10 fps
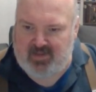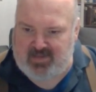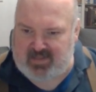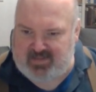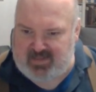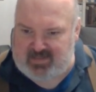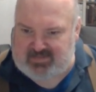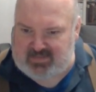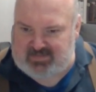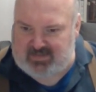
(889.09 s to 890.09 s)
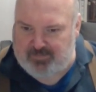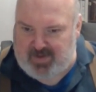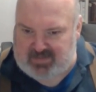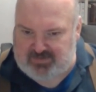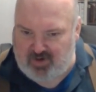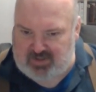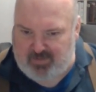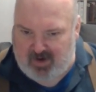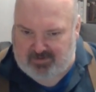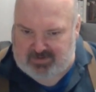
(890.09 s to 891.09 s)
that this is the best sort of
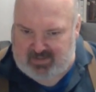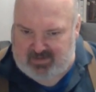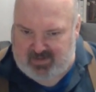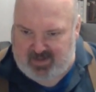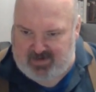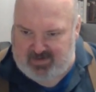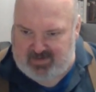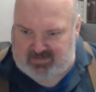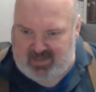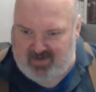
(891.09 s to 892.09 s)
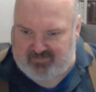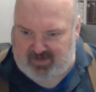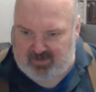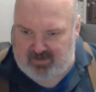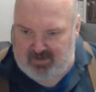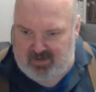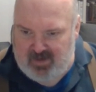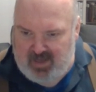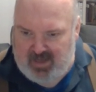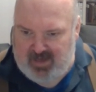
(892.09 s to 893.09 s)
democracy. Then is evident,
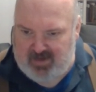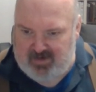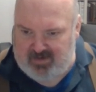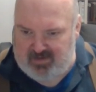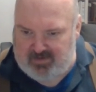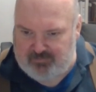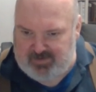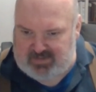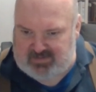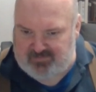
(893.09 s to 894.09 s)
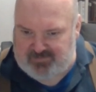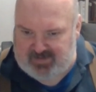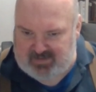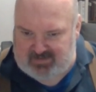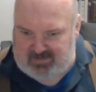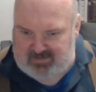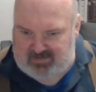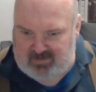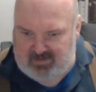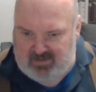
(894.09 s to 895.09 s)
and the reason for this,
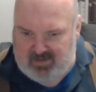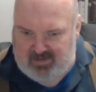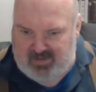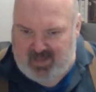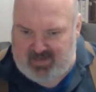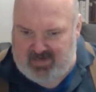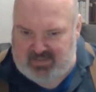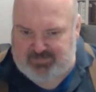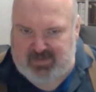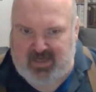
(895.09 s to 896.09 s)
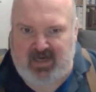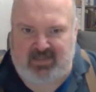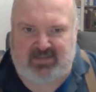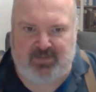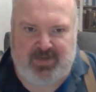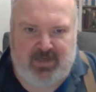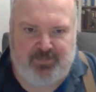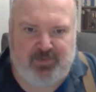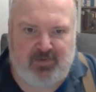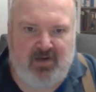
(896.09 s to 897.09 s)
that it is because the
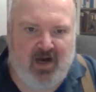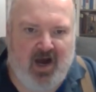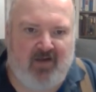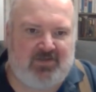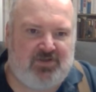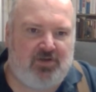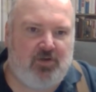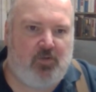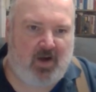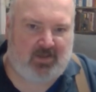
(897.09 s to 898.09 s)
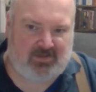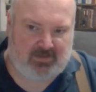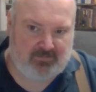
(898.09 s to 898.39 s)
people are of a certain quality.